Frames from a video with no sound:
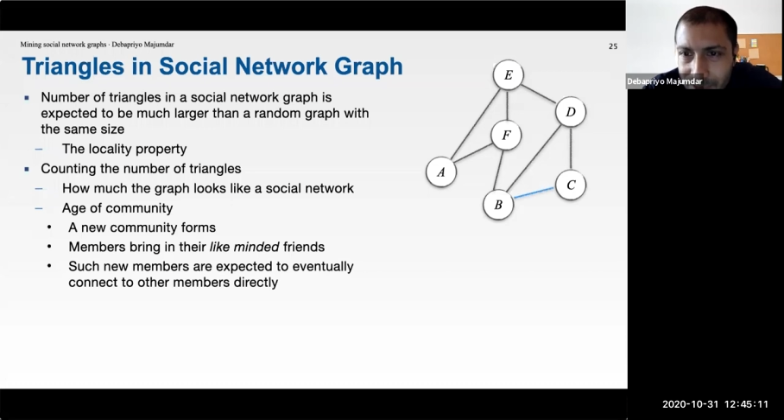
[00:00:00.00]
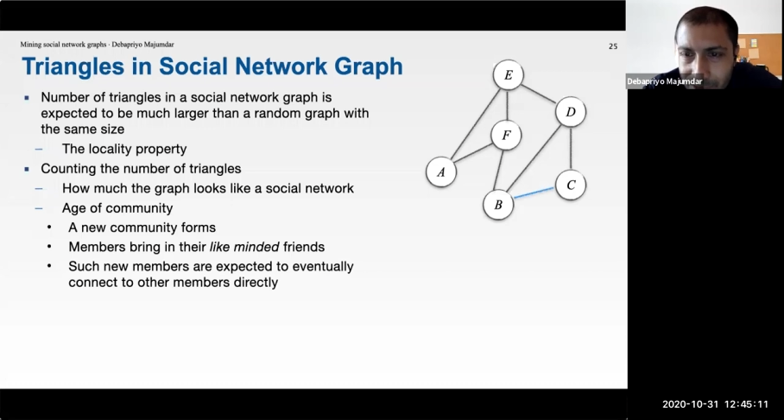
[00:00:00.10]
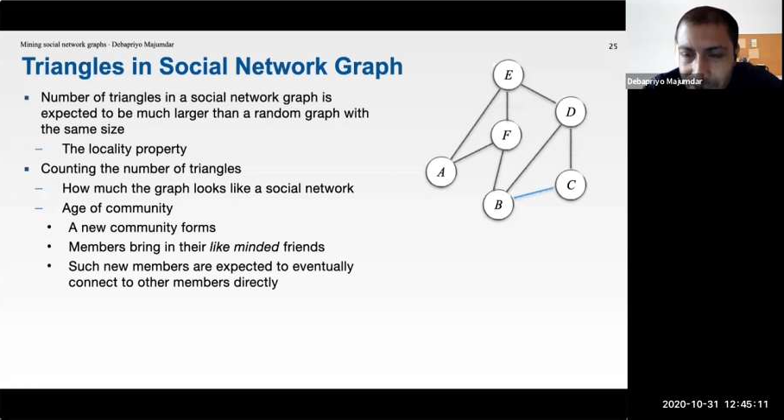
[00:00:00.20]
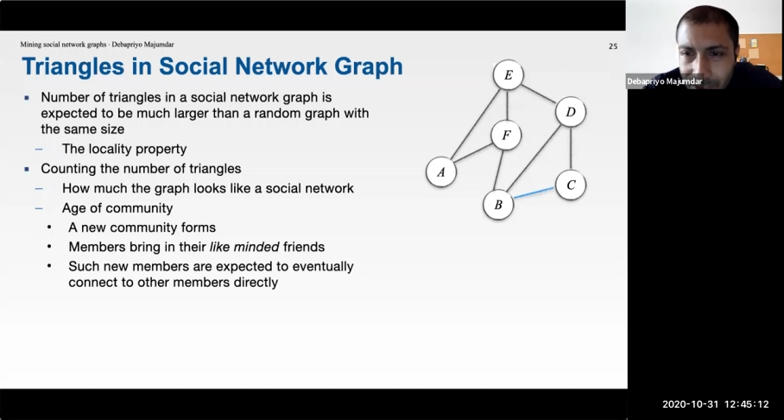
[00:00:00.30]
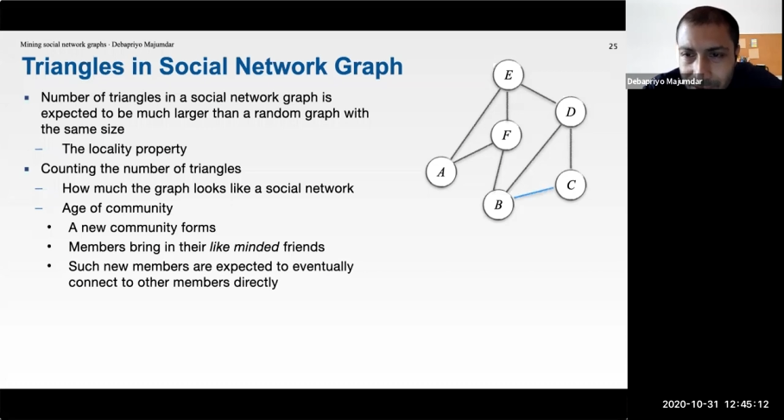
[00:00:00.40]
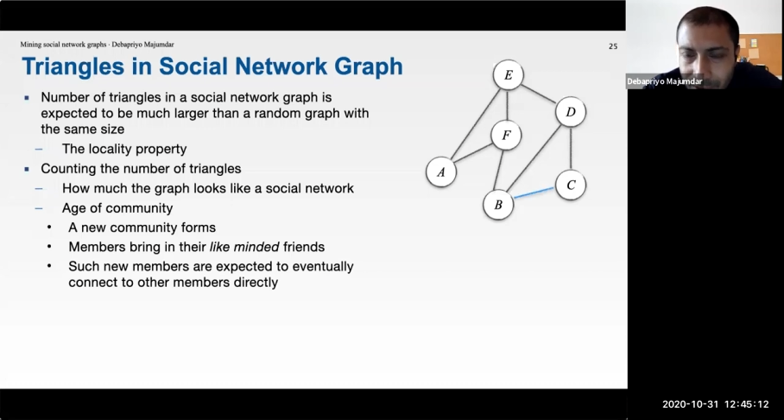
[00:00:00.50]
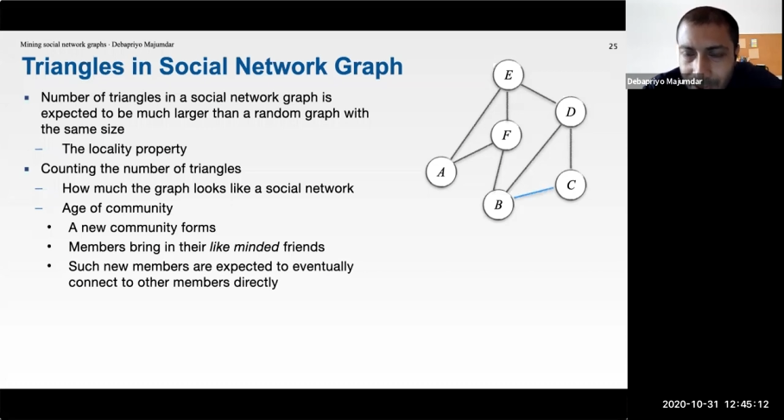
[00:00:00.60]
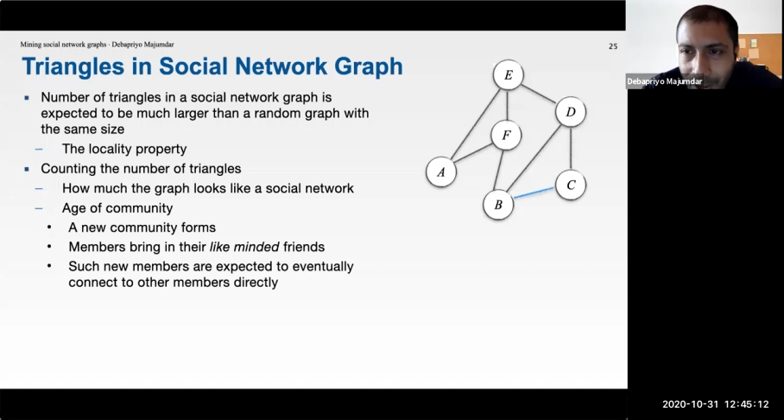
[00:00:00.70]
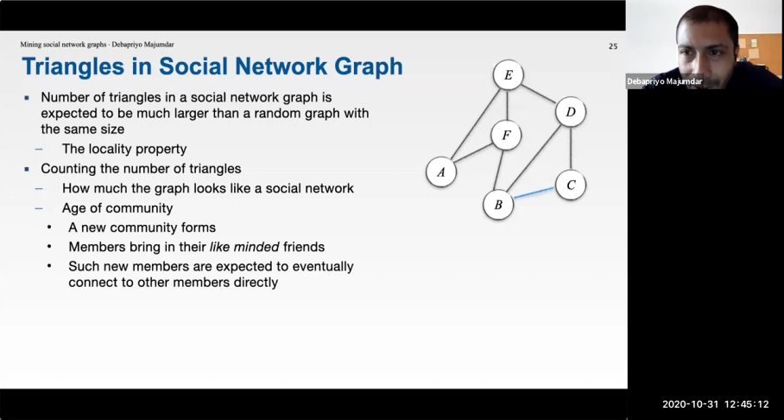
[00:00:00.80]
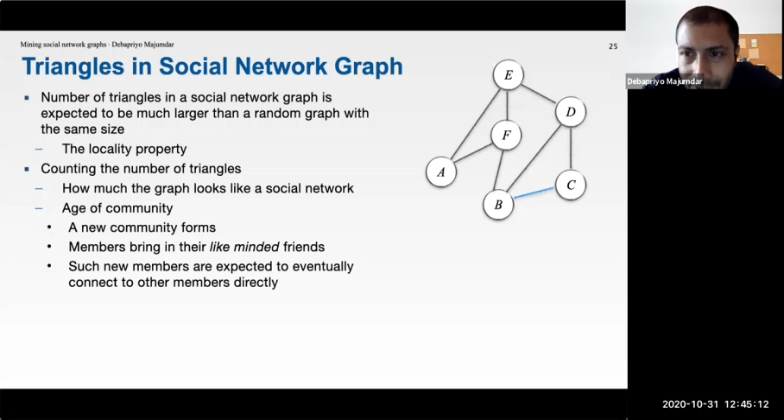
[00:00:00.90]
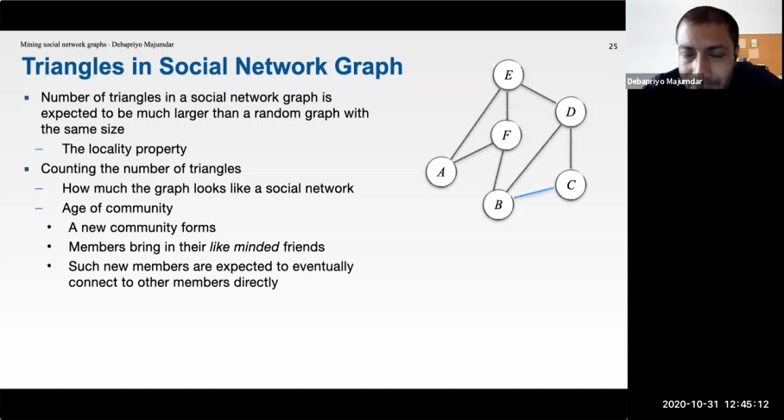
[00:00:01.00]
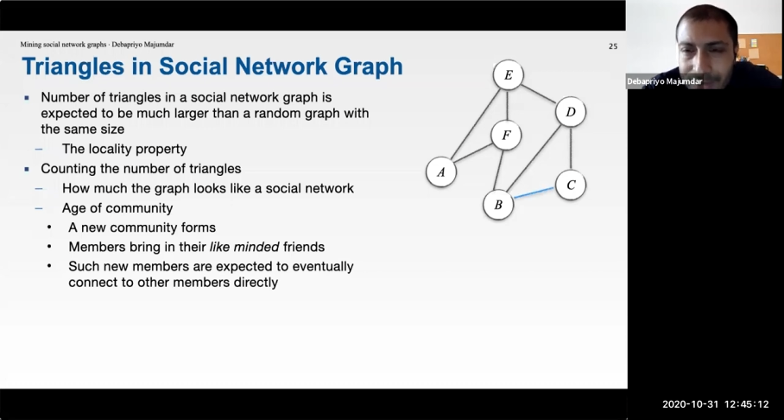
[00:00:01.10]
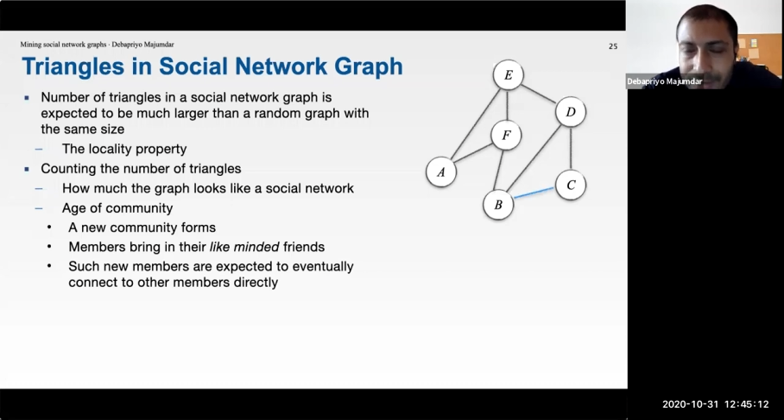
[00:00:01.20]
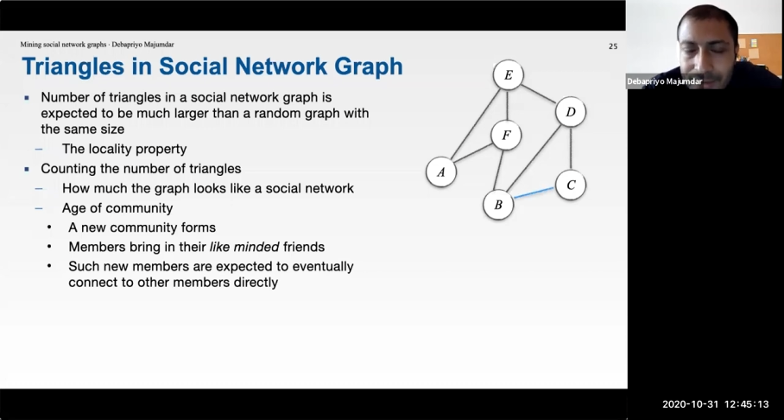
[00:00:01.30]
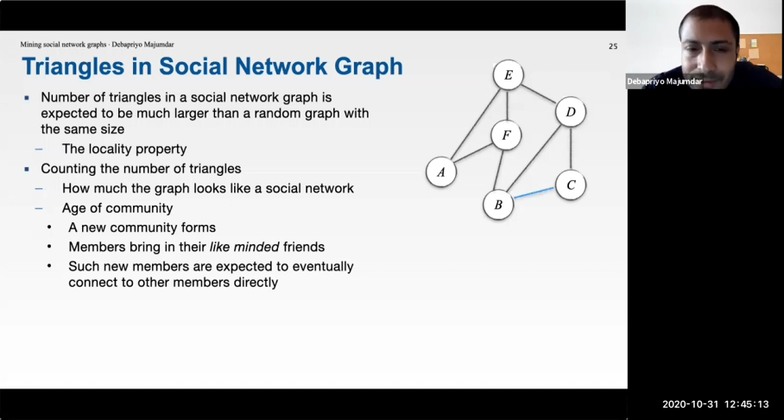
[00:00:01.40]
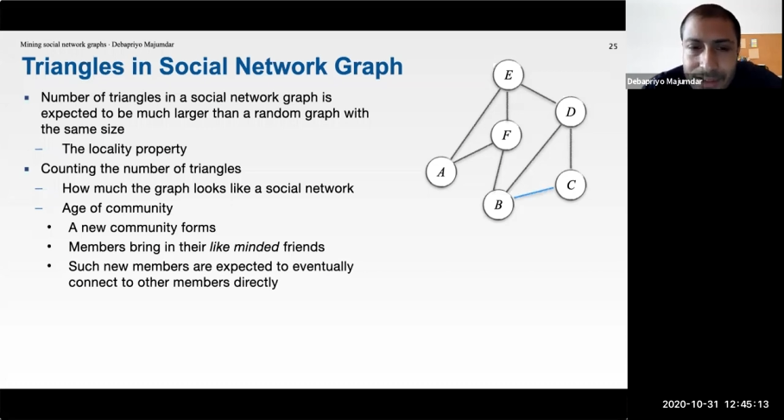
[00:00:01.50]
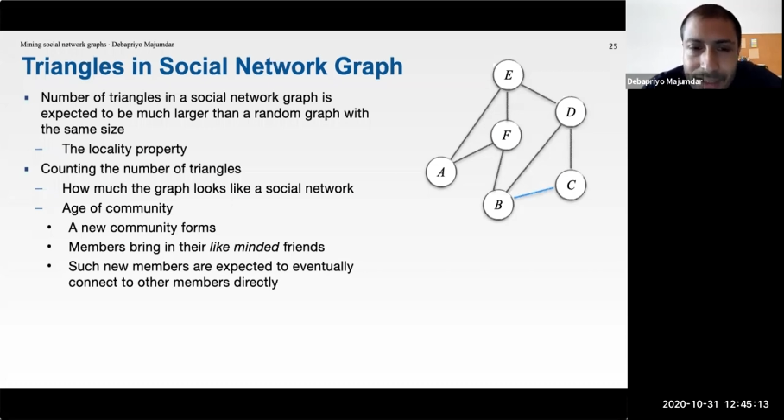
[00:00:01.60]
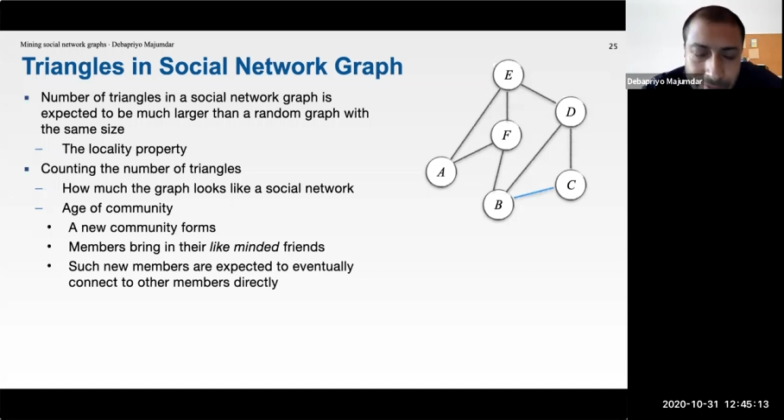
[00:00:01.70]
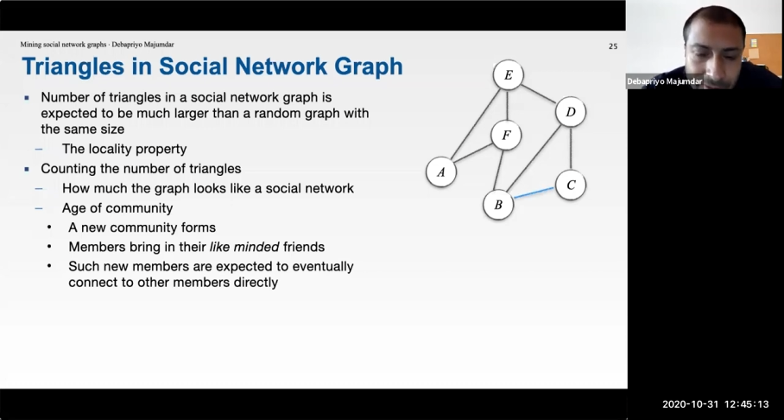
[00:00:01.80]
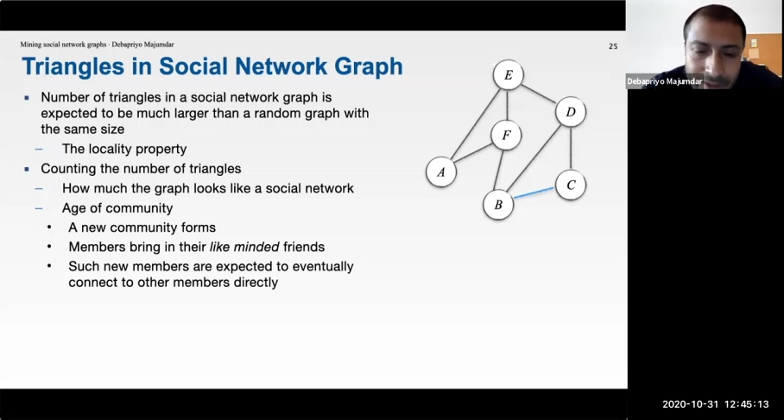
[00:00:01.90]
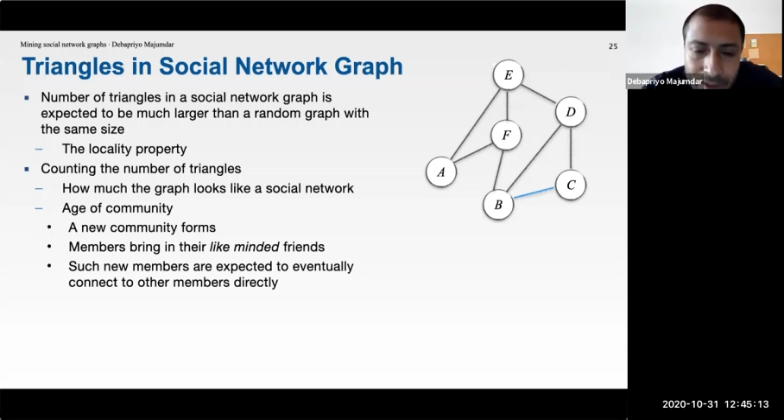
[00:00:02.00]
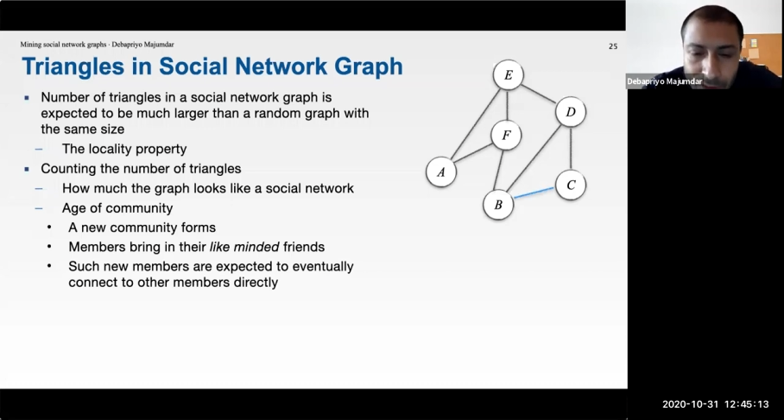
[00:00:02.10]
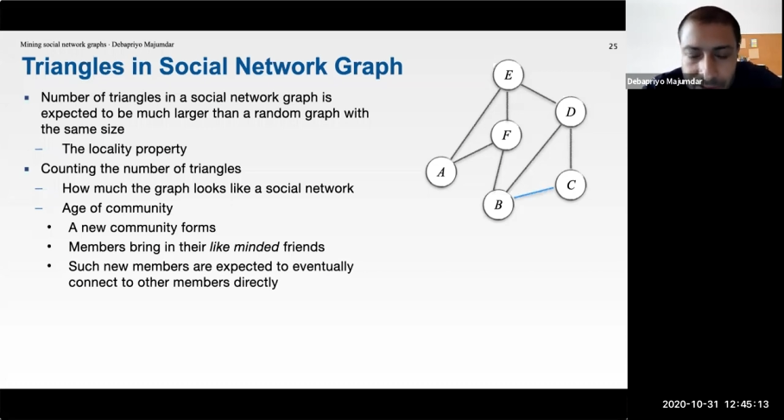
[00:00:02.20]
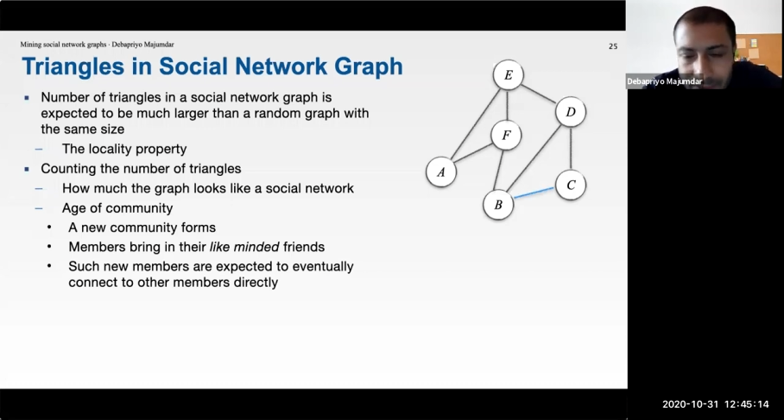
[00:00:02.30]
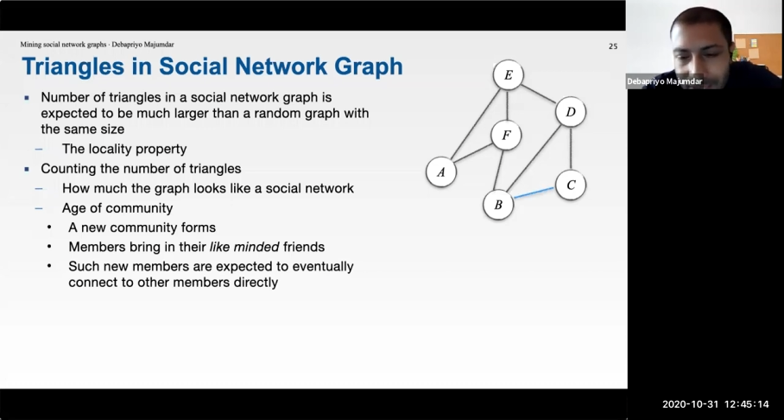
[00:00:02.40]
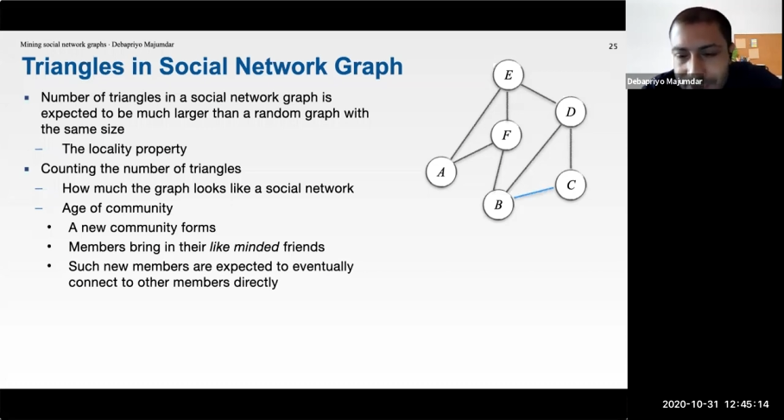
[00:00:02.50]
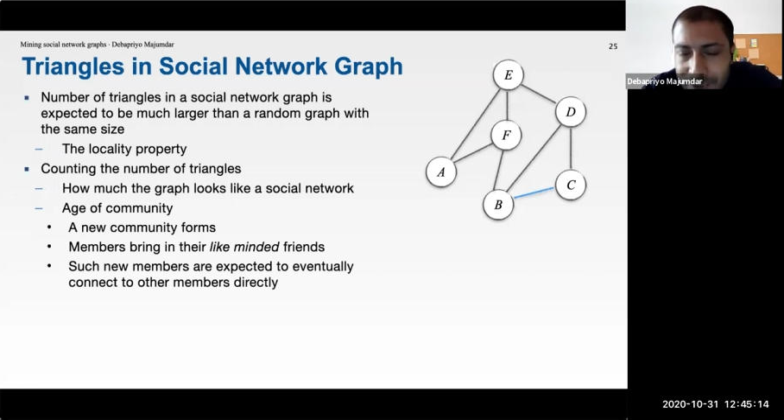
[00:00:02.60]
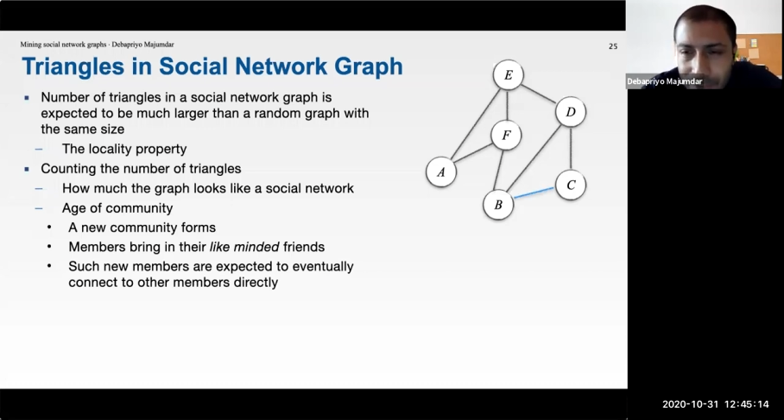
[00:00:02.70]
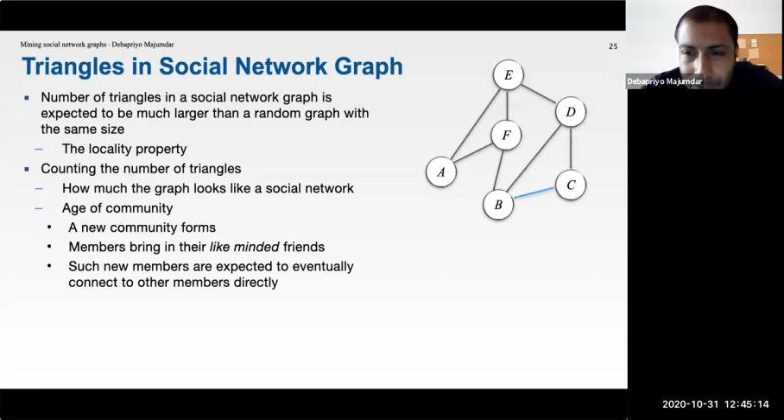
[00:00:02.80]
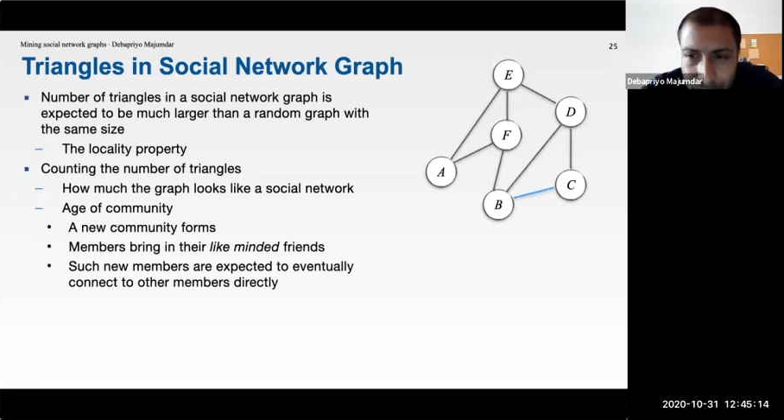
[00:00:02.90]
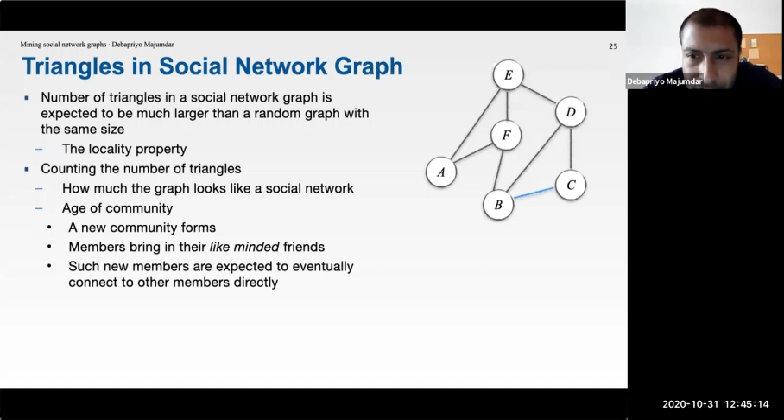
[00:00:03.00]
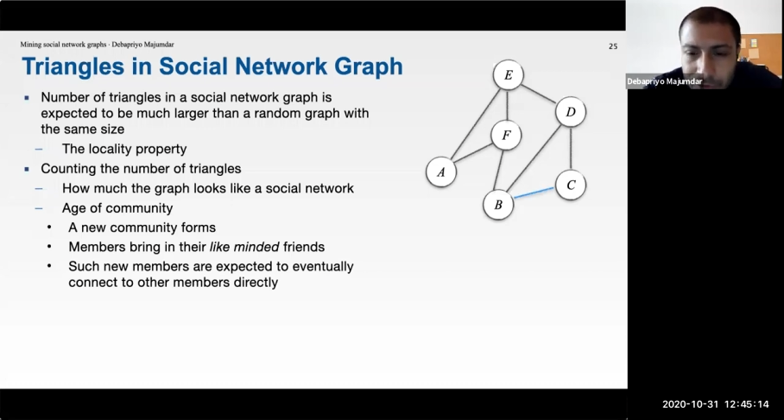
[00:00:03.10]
Okay, and even the already existing members,